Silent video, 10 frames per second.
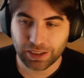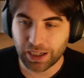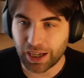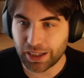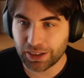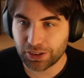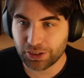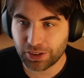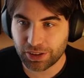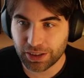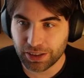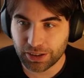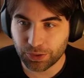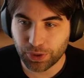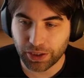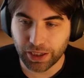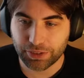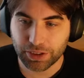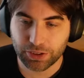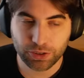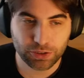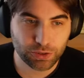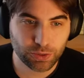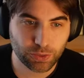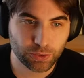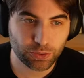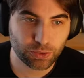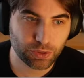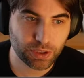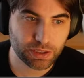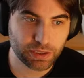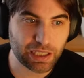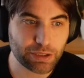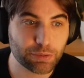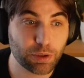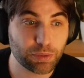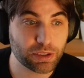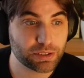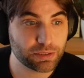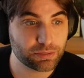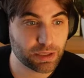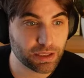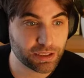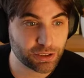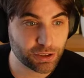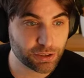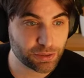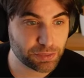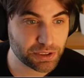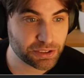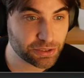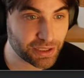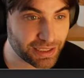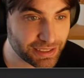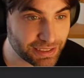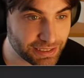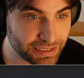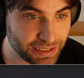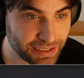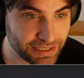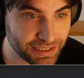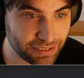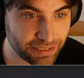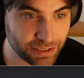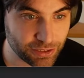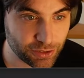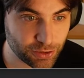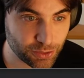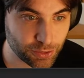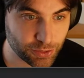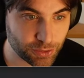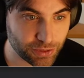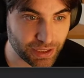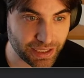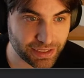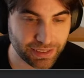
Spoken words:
I don't think we're ever going to do this. I remember Tosmetray 6729.